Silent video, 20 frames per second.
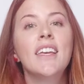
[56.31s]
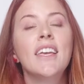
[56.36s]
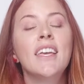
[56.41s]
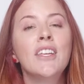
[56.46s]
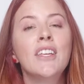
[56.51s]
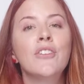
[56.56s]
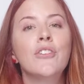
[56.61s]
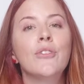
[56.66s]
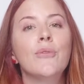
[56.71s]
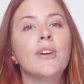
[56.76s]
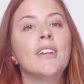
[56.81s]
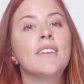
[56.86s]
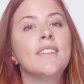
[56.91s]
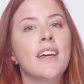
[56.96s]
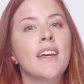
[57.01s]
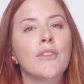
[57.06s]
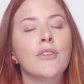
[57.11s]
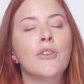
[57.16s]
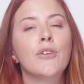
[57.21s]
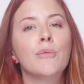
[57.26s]
into a
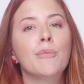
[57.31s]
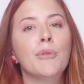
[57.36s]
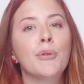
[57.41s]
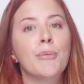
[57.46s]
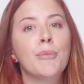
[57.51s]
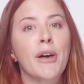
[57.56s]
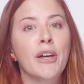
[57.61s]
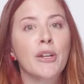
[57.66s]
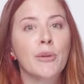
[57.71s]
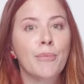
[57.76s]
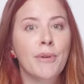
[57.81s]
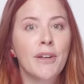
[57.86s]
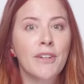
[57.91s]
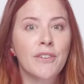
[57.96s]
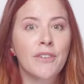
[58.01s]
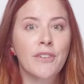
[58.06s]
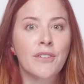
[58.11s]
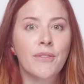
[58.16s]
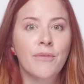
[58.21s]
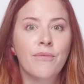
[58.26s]
downloadable model
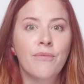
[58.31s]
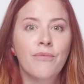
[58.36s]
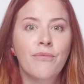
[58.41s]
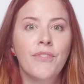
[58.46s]
bundle.